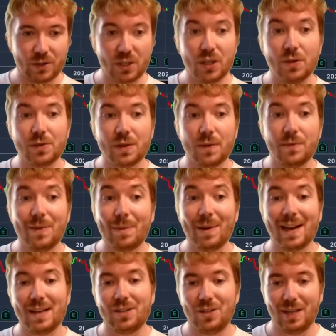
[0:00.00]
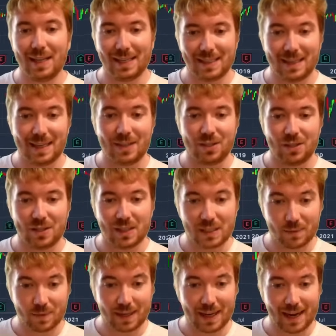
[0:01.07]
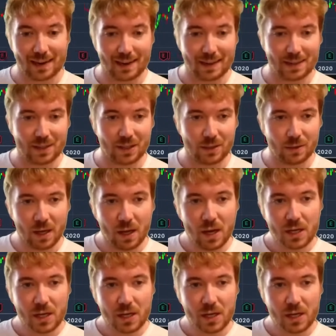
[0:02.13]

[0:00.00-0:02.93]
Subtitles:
to use Fibonacci extensions. It's something I like to do.